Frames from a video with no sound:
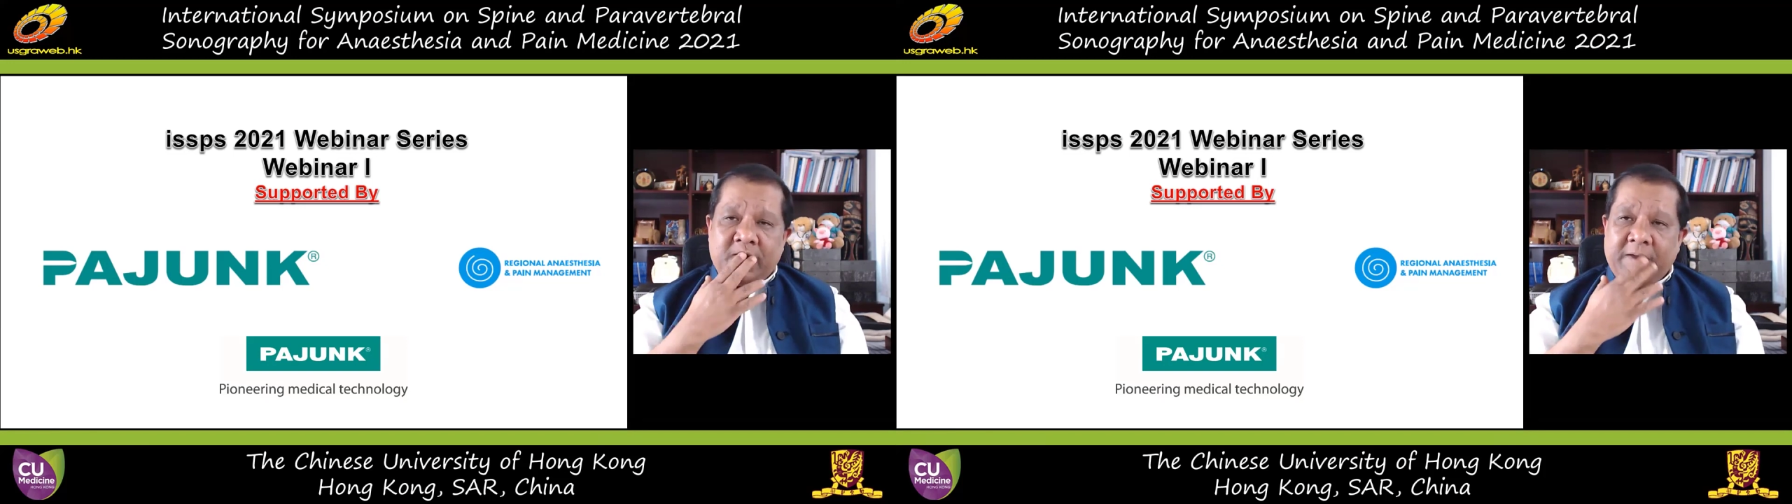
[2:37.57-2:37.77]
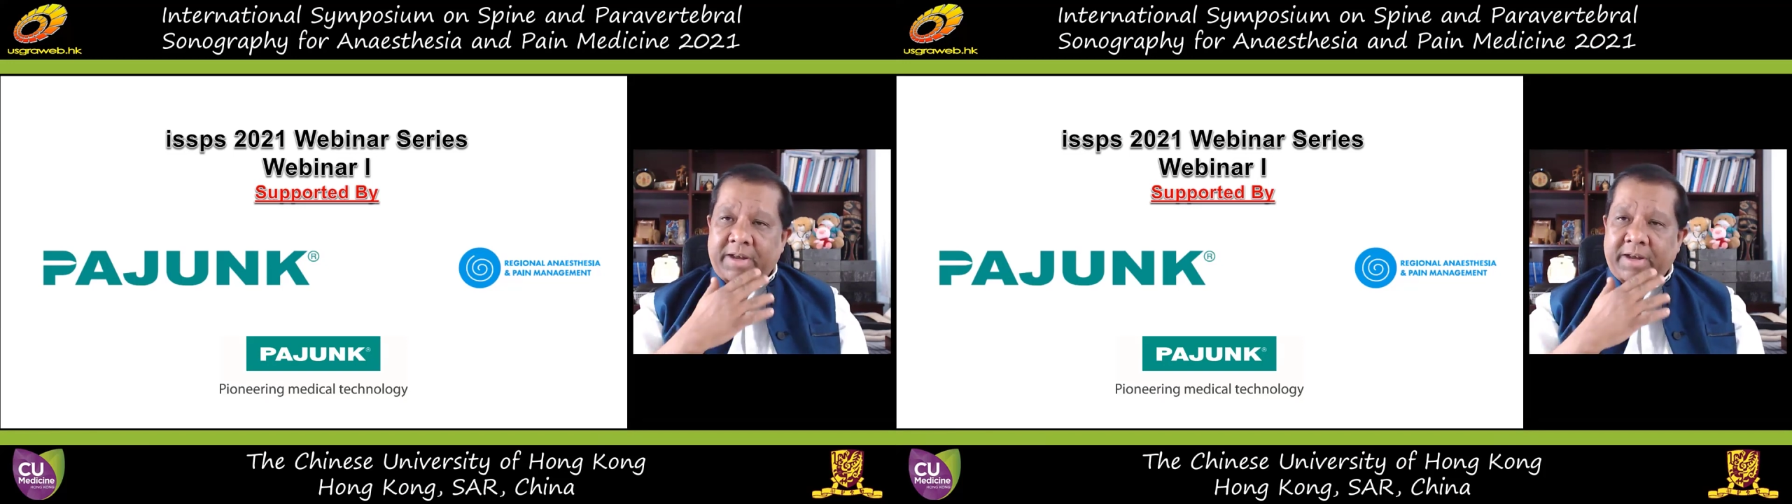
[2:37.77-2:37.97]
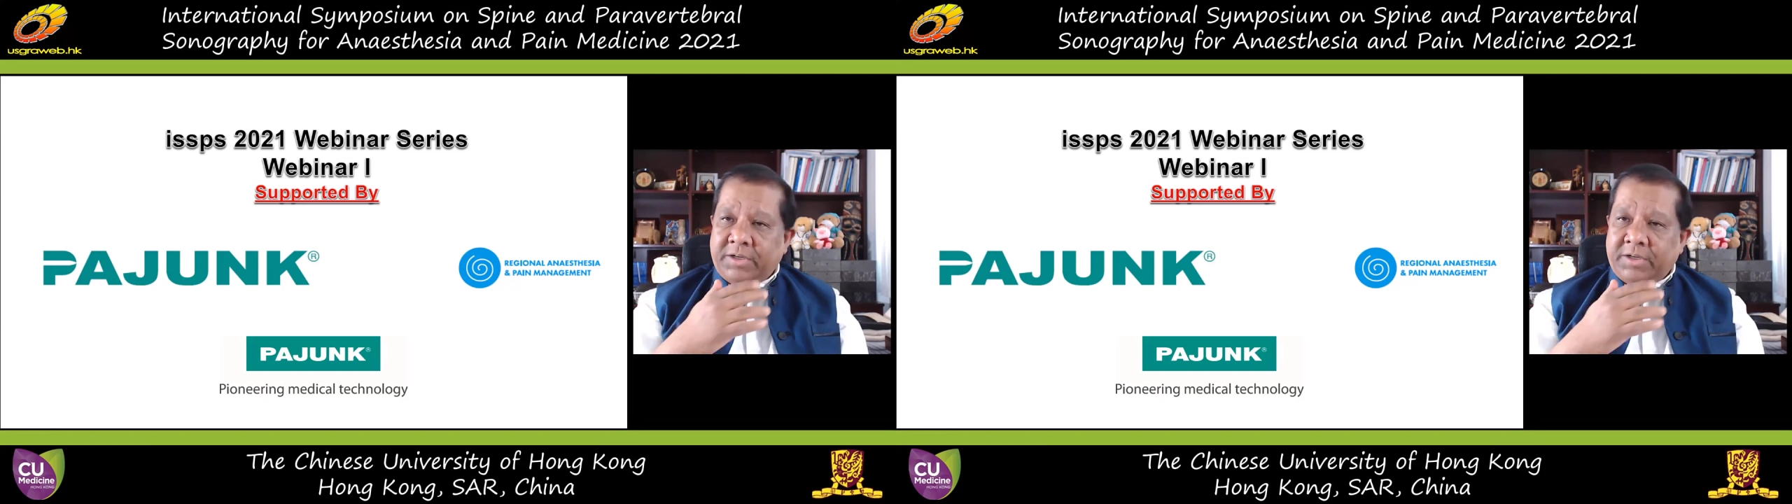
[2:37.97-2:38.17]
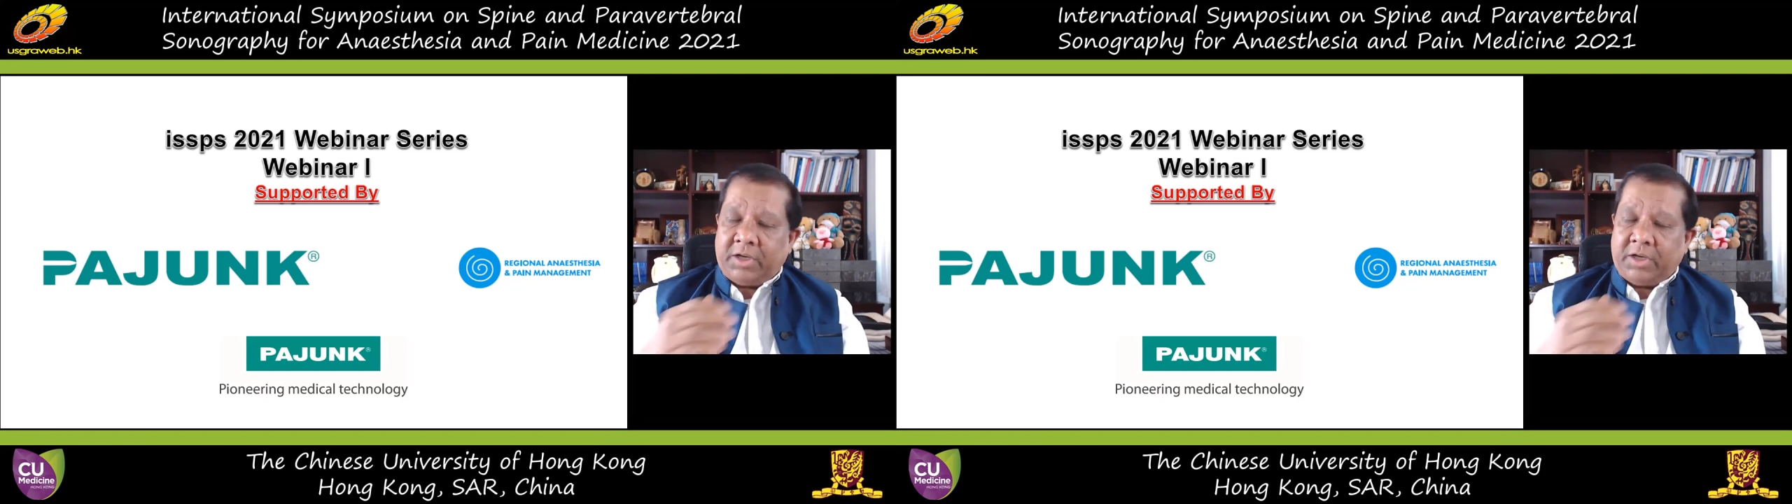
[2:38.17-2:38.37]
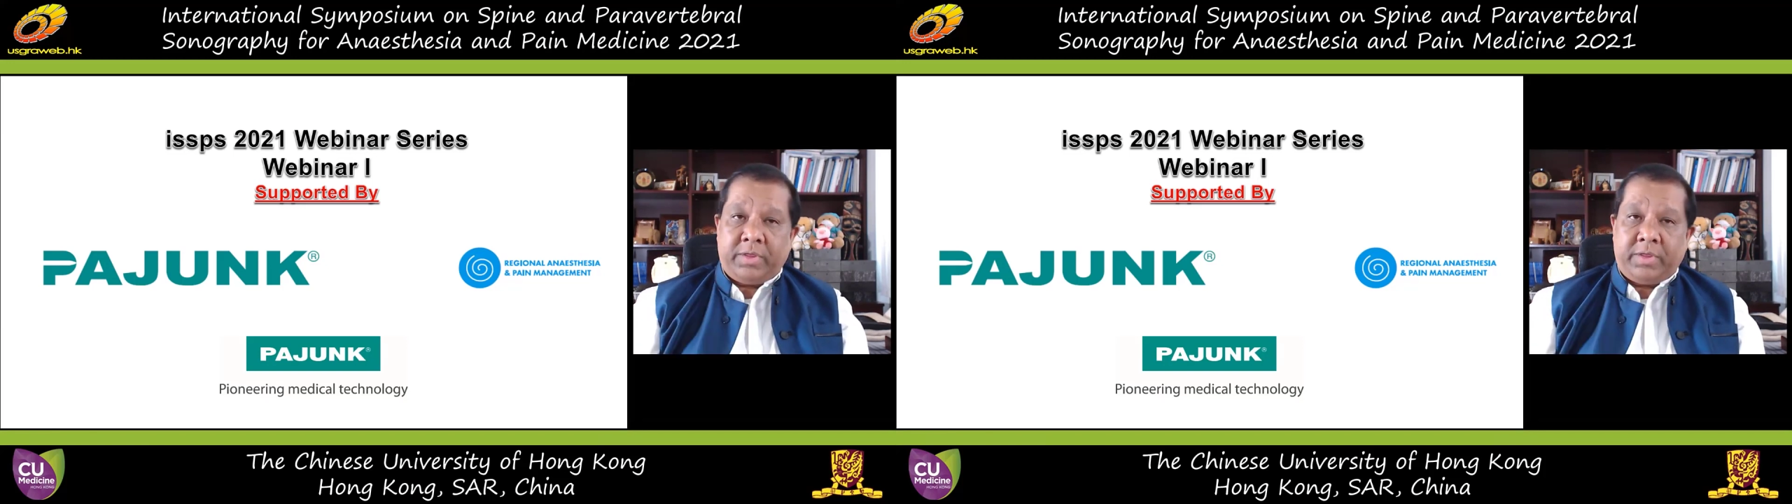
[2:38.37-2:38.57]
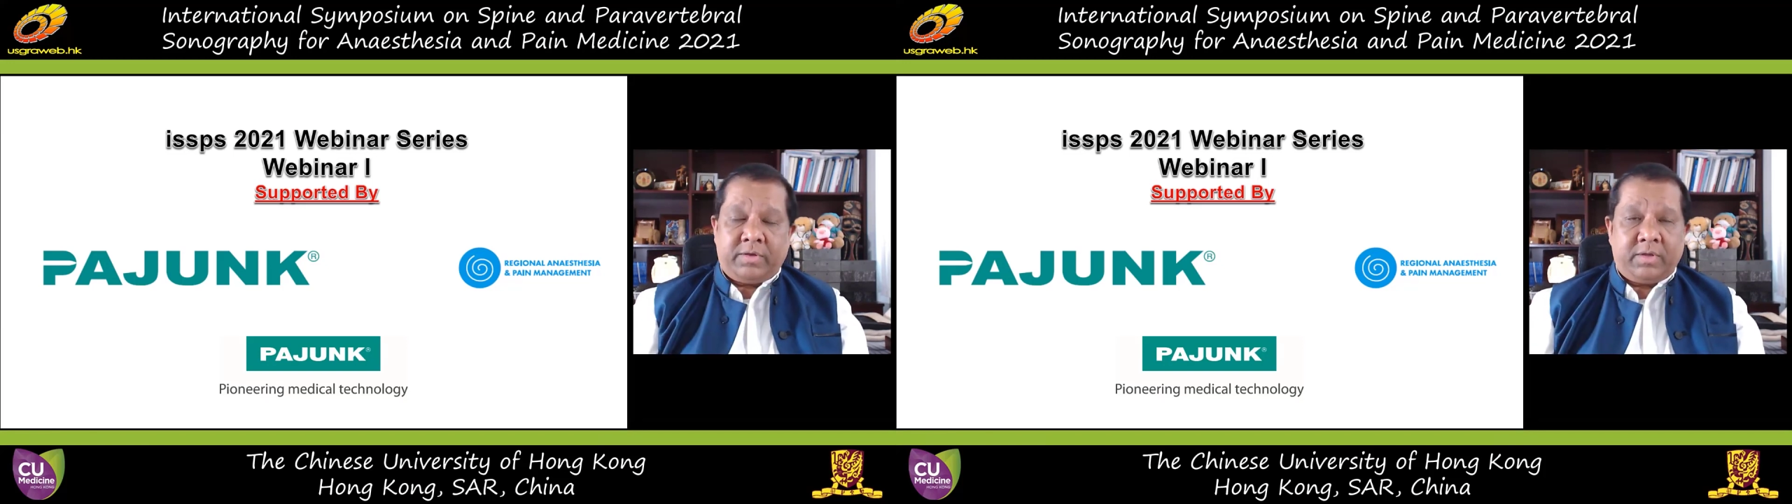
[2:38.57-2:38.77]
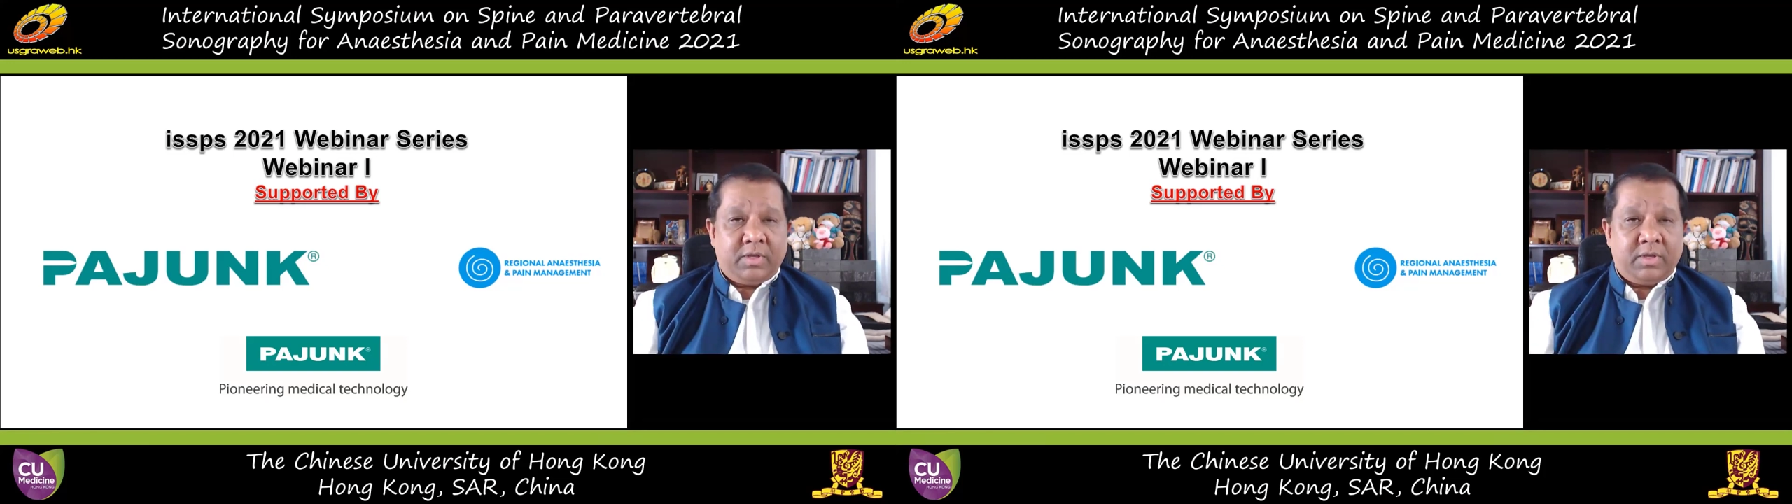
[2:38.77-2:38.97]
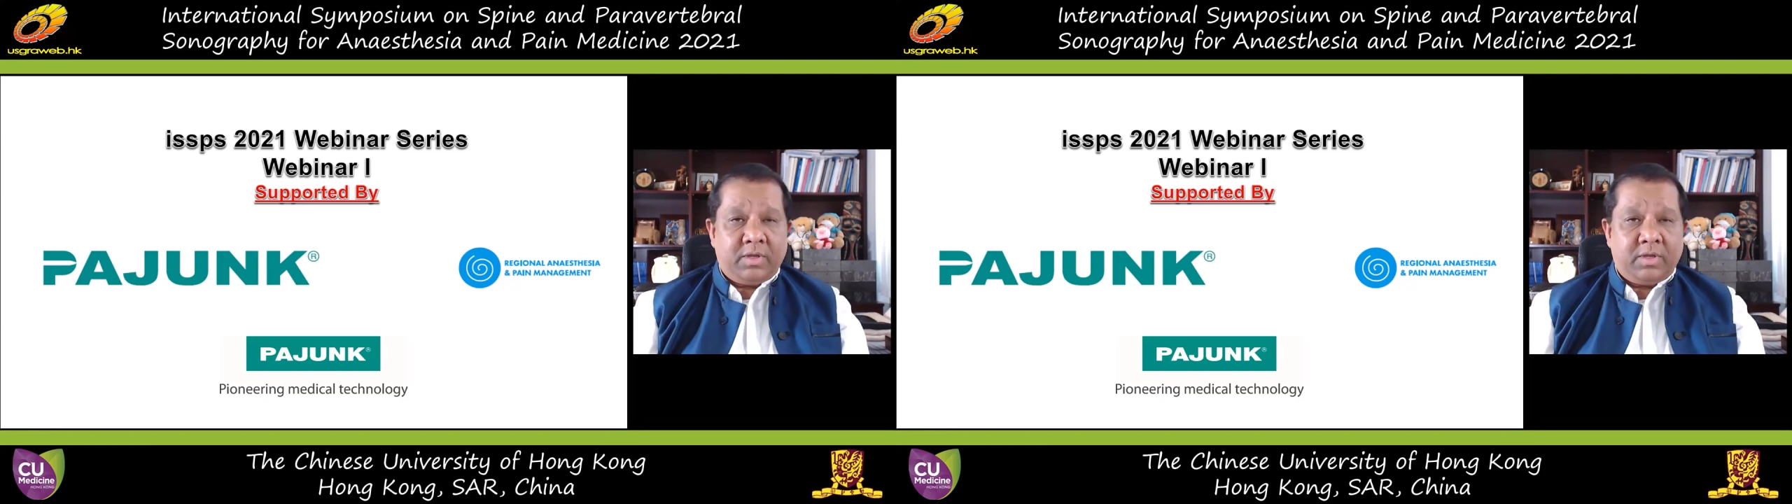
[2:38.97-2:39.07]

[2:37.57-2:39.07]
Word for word: to get in touch with